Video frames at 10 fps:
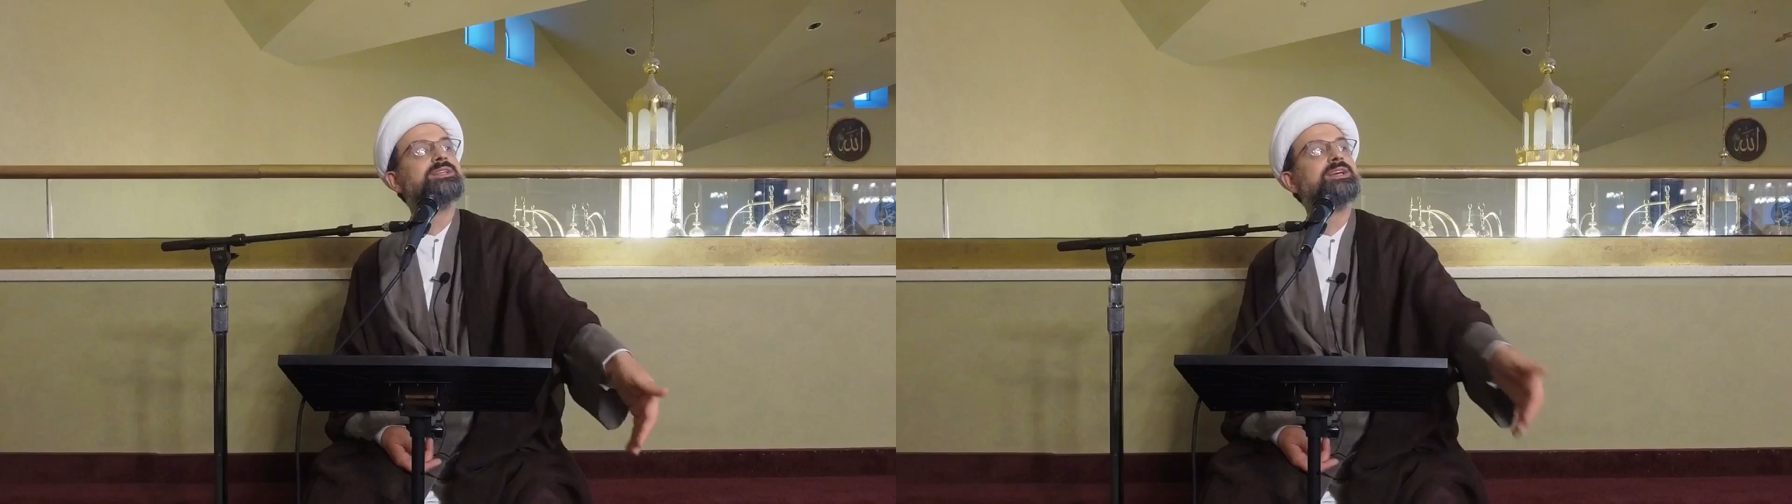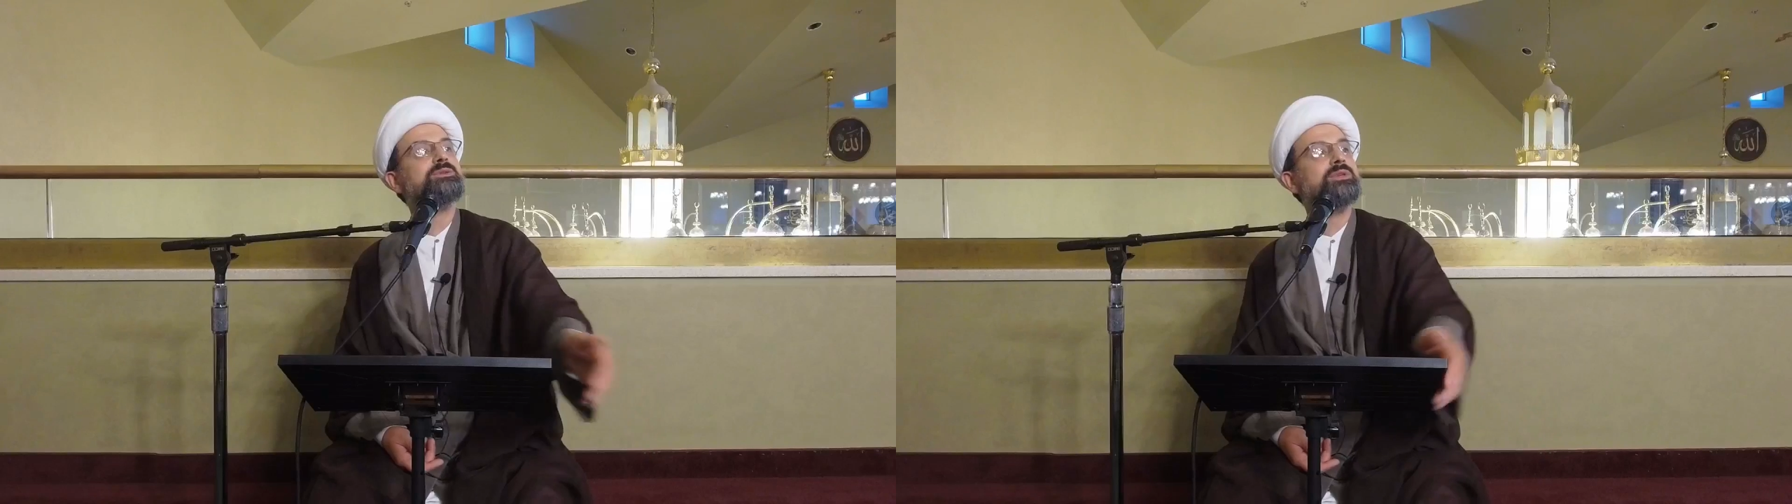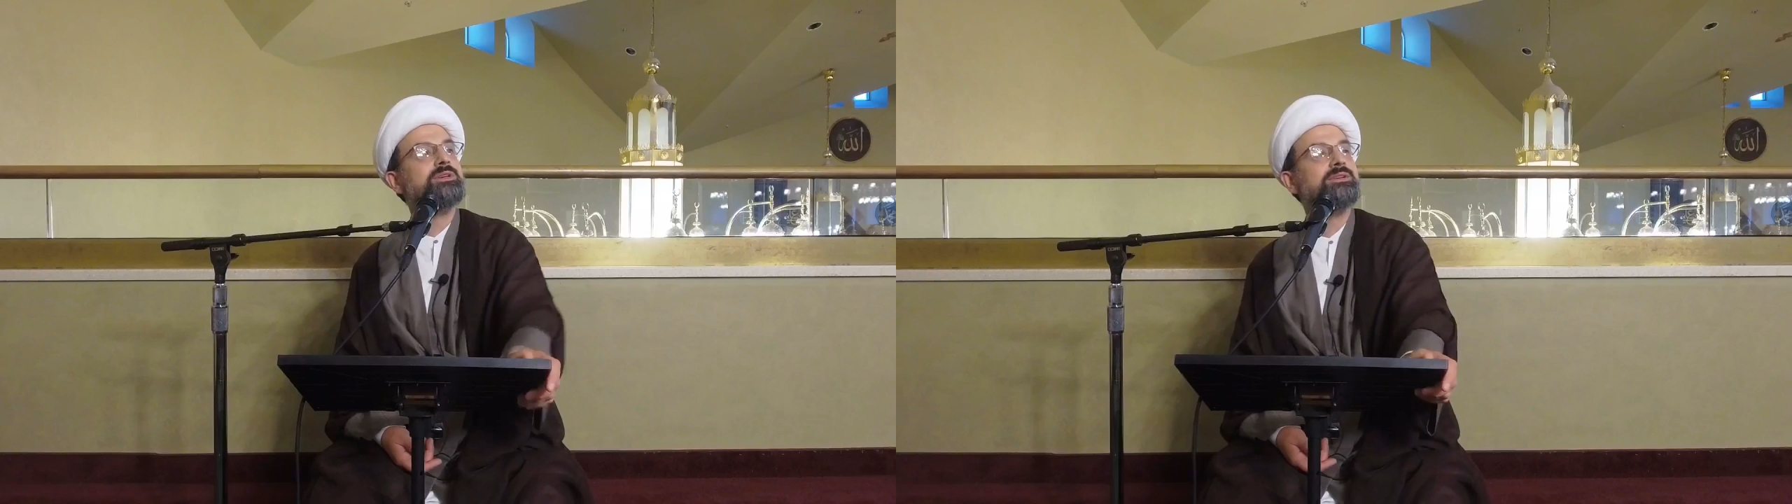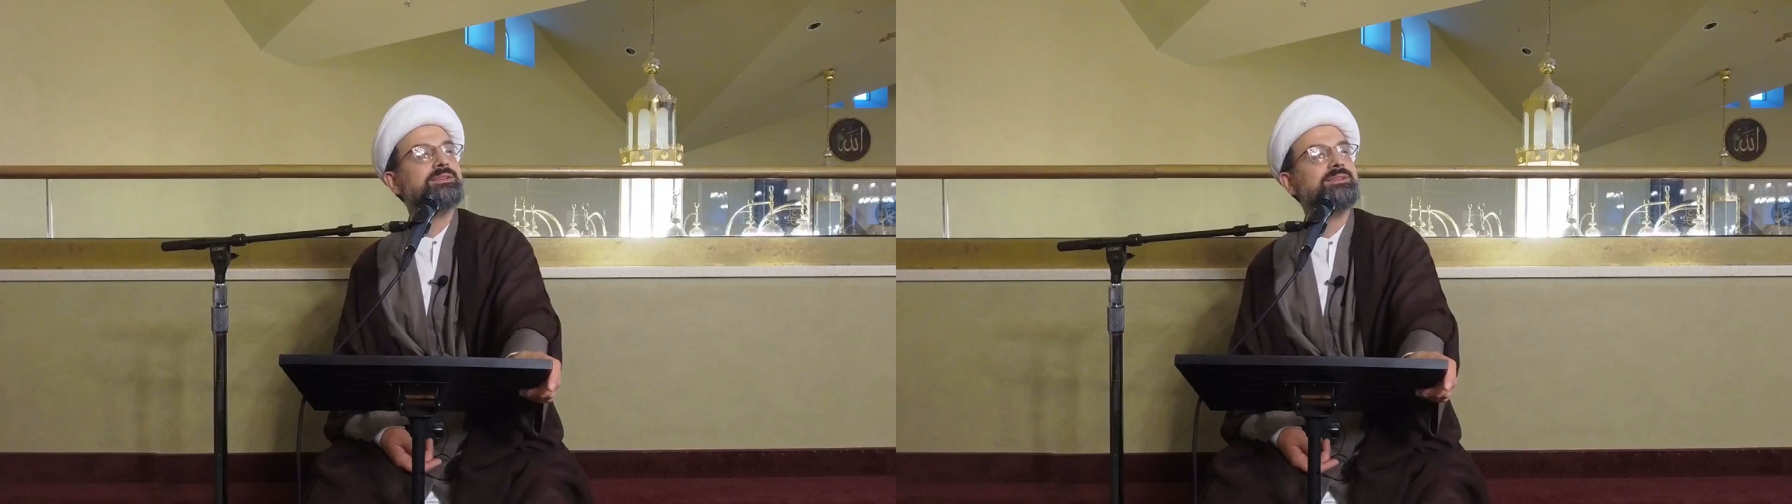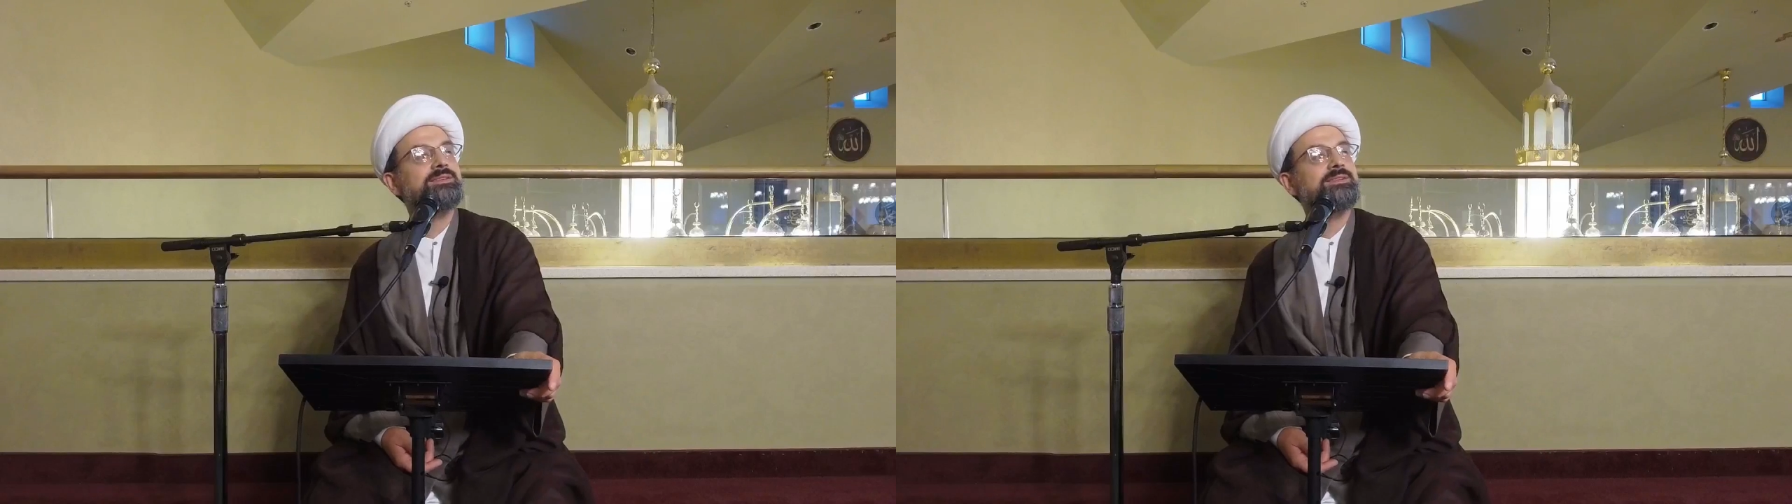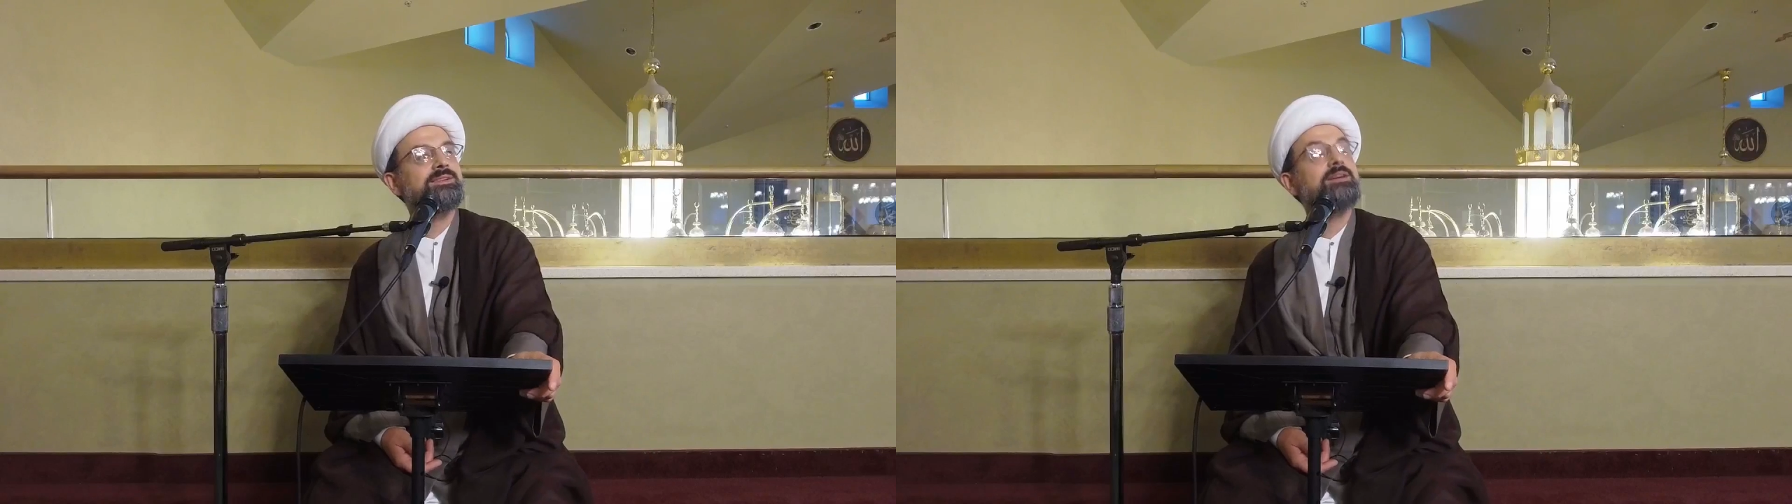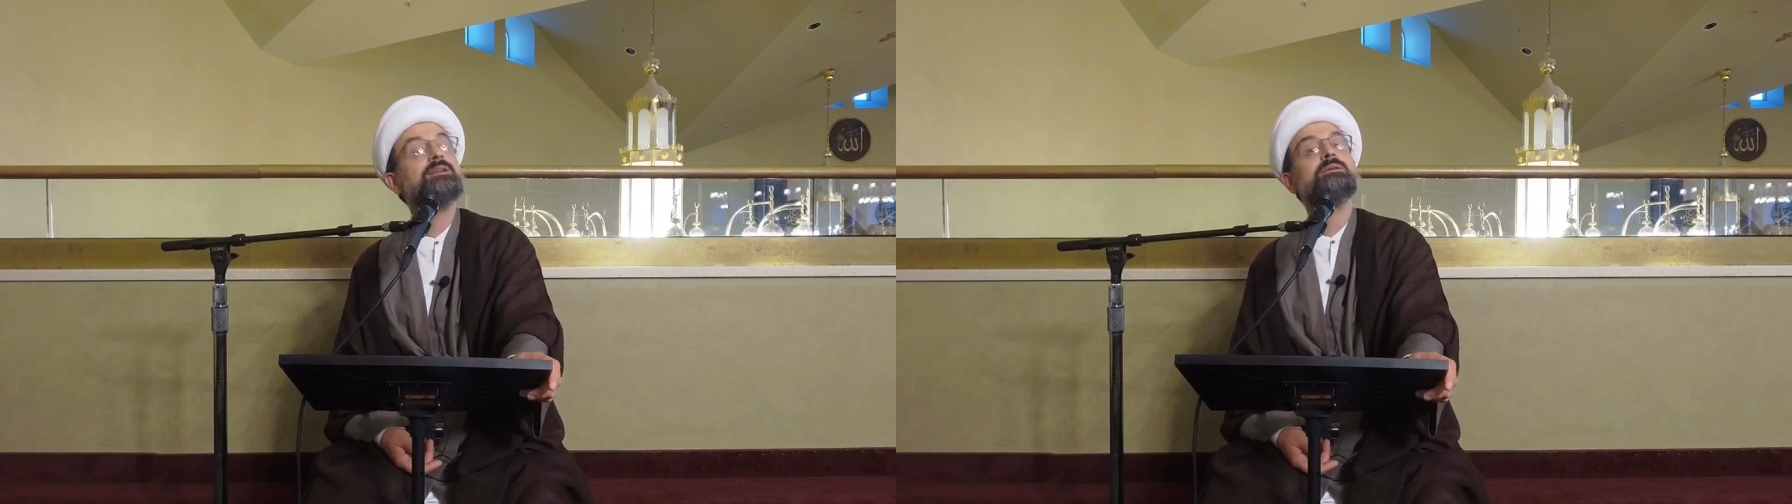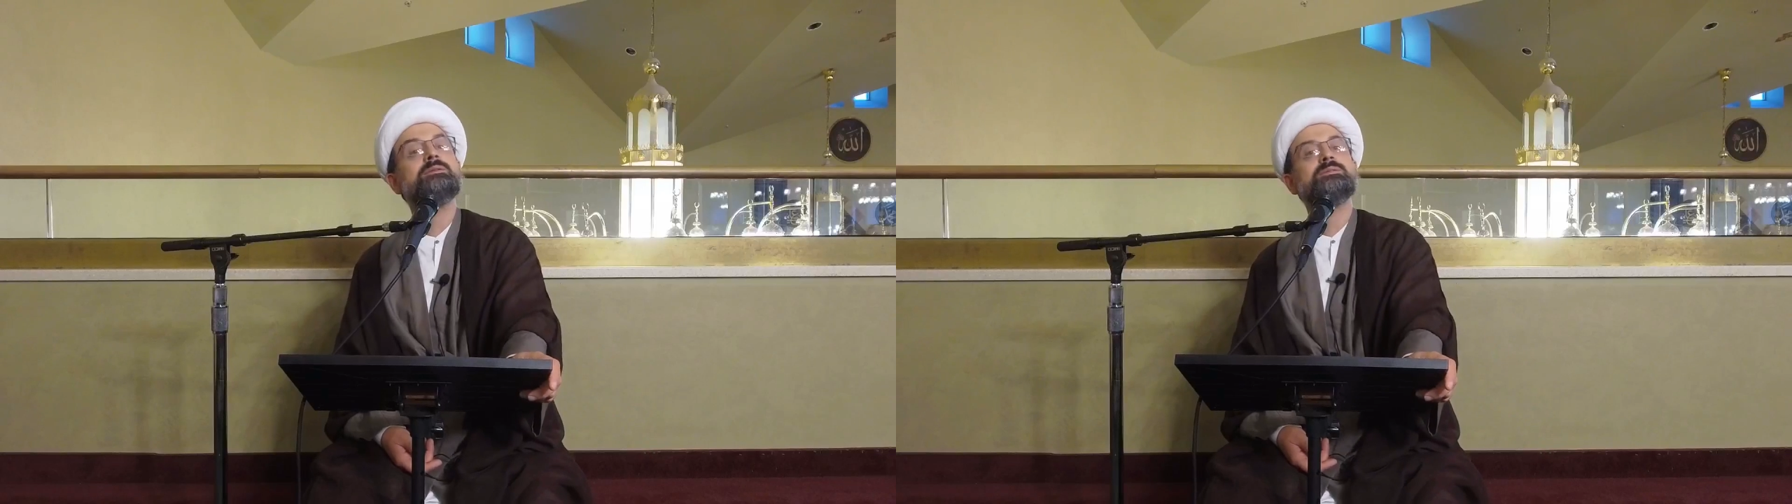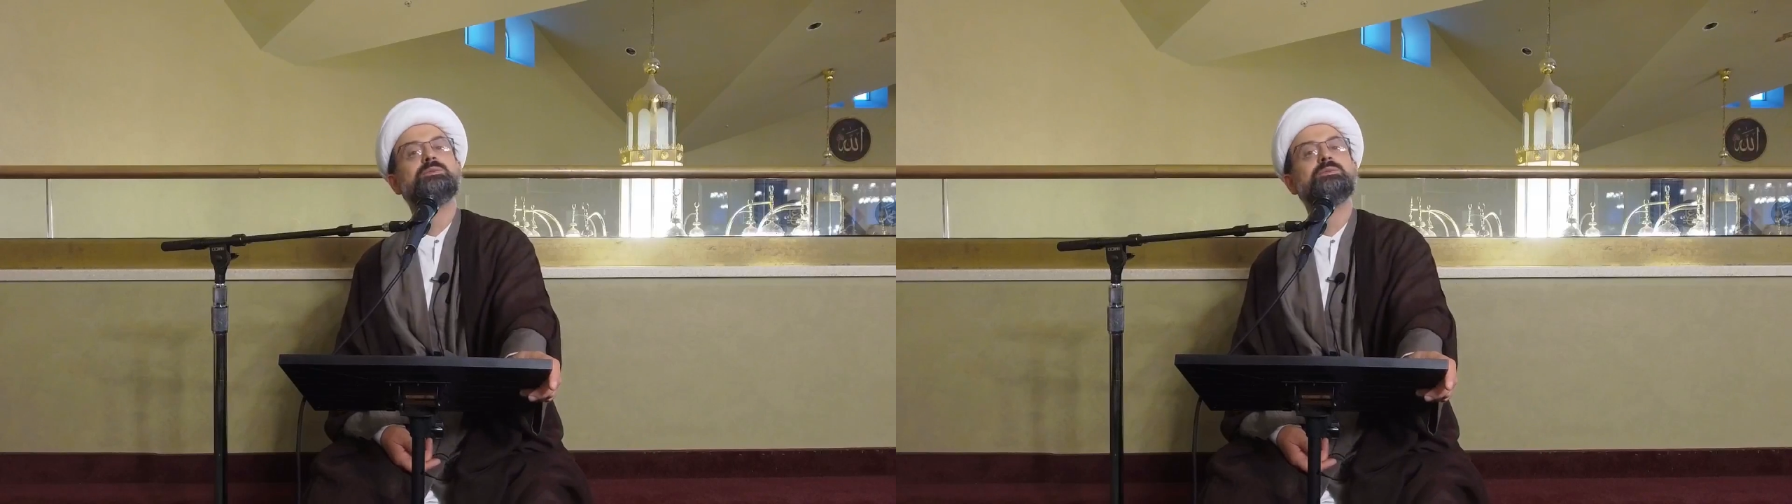day today? Oh,